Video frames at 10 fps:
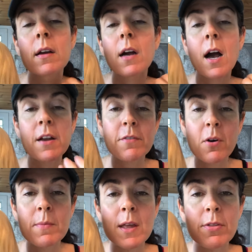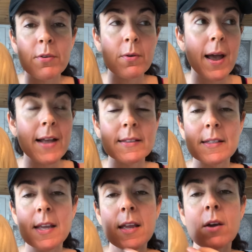Convo me through
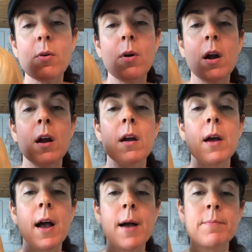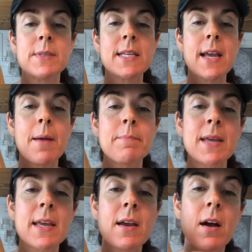Etsy, or DM
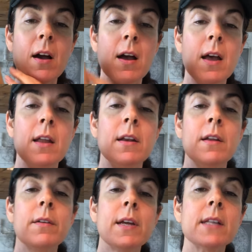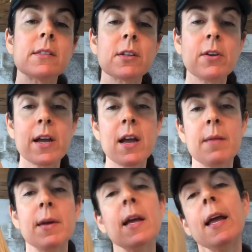me on
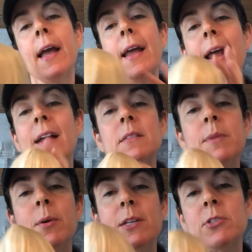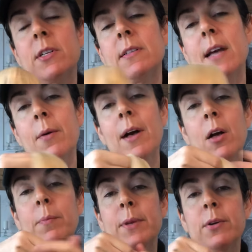Instagram and ask me questions. I will
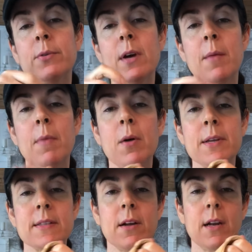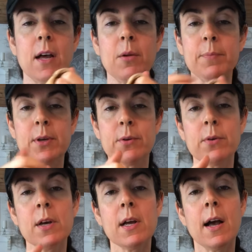help you. I'm always there to help you.